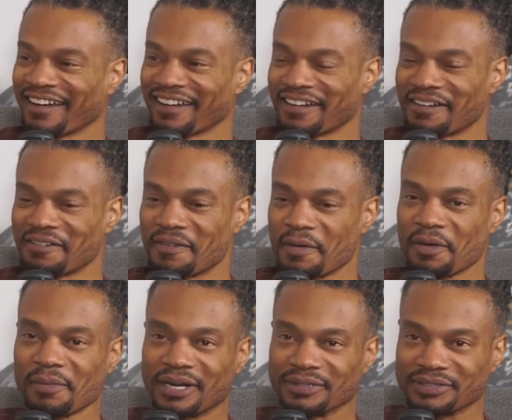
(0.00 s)
Uh,
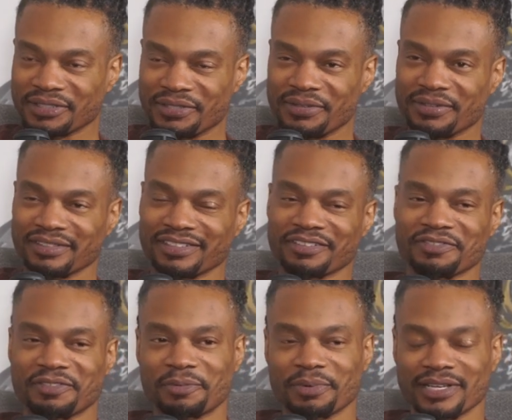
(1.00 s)
Miles Turner, the center
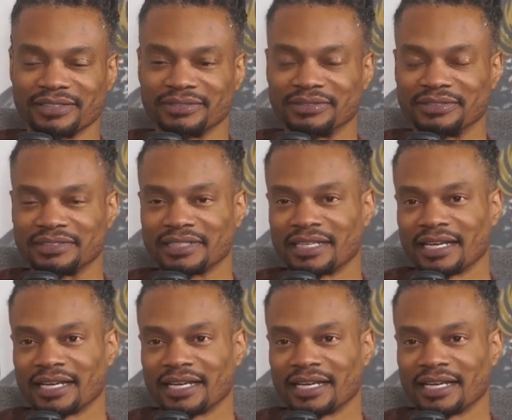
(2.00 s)
for the Pacers.